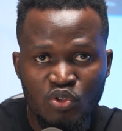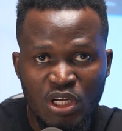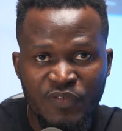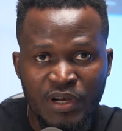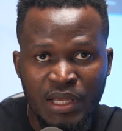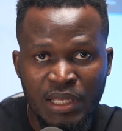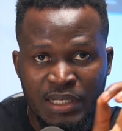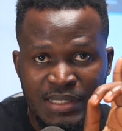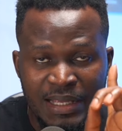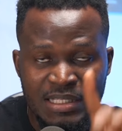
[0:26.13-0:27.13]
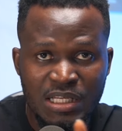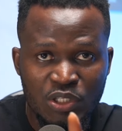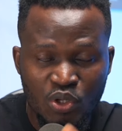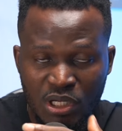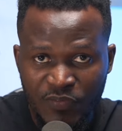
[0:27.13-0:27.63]
to the very end, as I
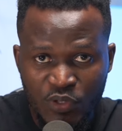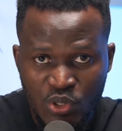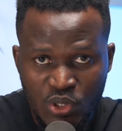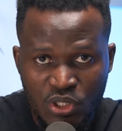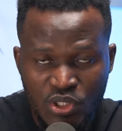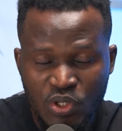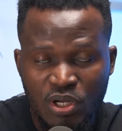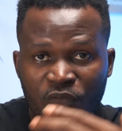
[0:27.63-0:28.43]
intend to leave no stone unturned.